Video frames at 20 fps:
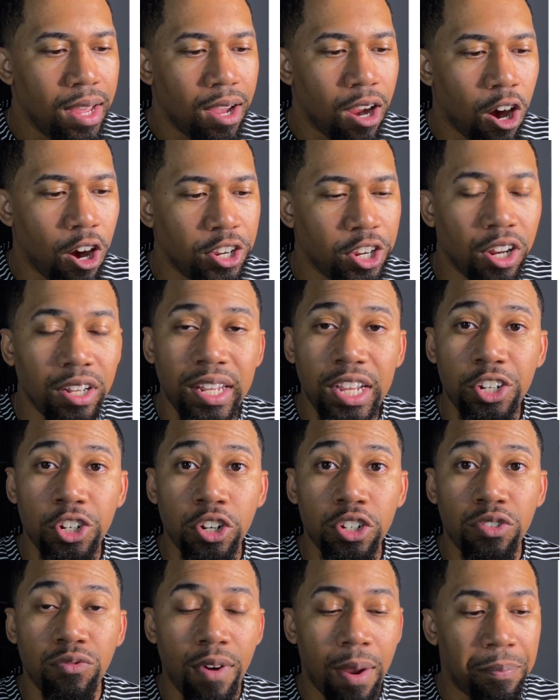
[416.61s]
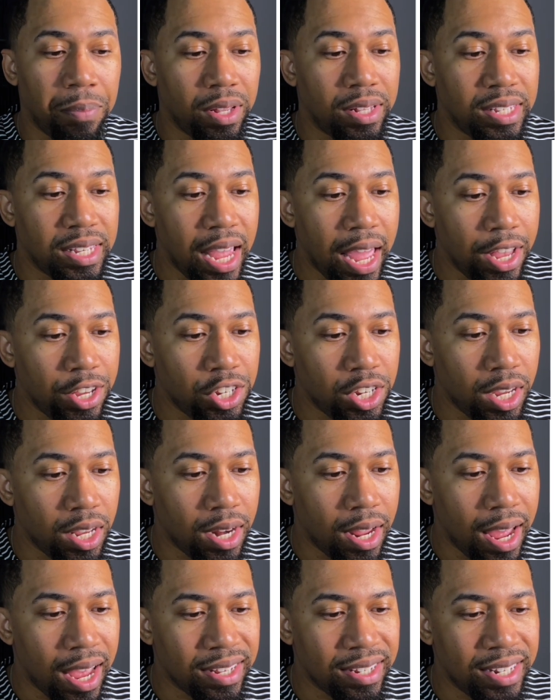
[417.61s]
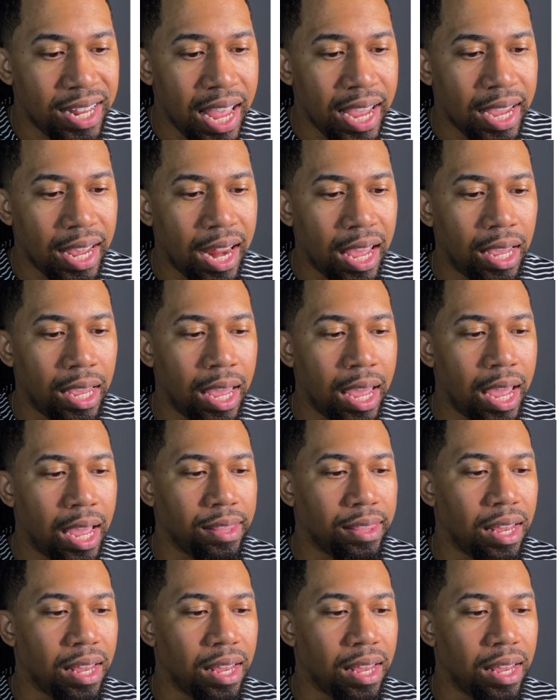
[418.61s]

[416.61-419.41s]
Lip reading: Earn Your Leisure's reputation has taken a hit.